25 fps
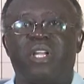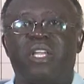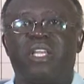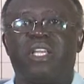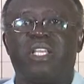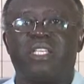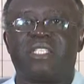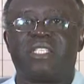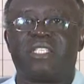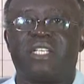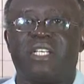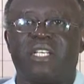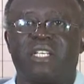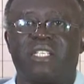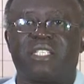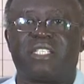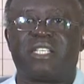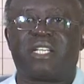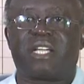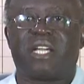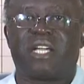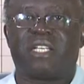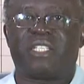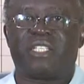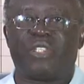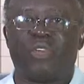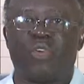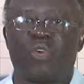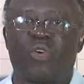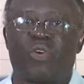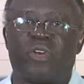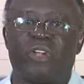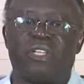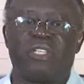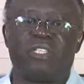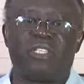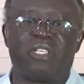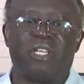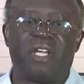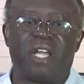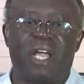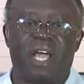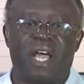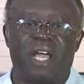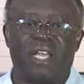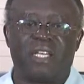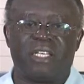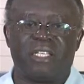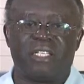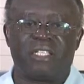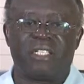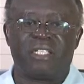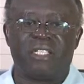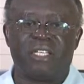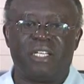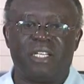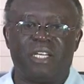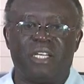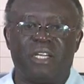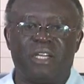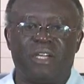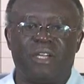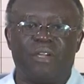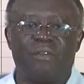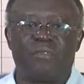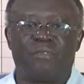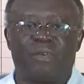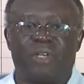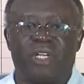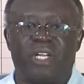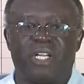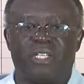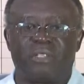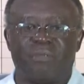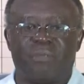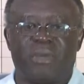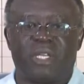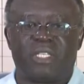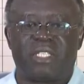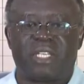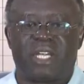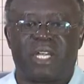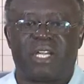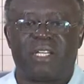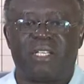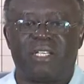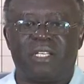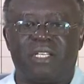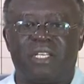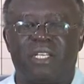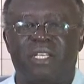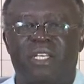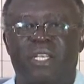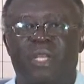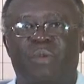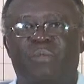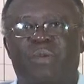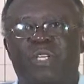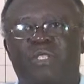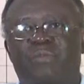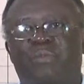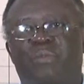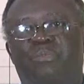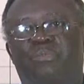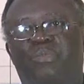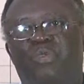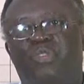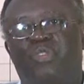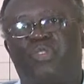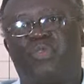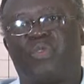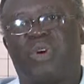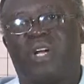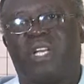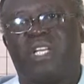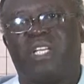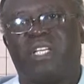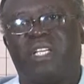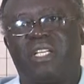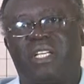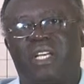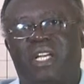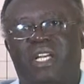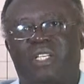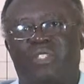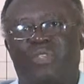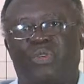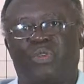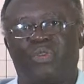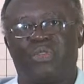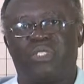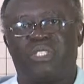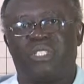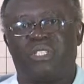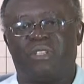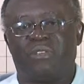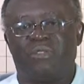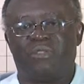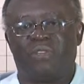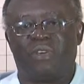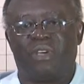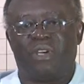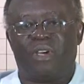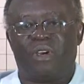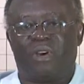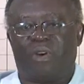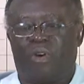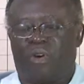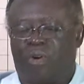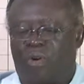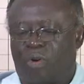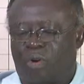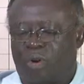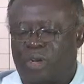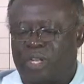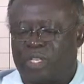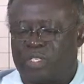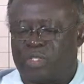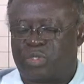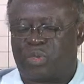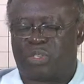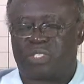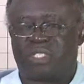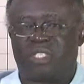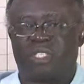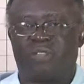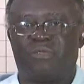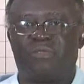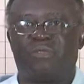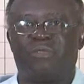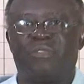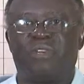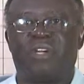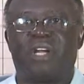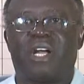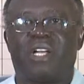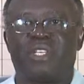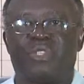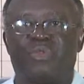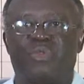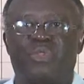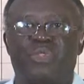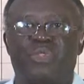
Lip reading: distinct categories, and for that matter, they must be mutually exclusive or exhaustive, as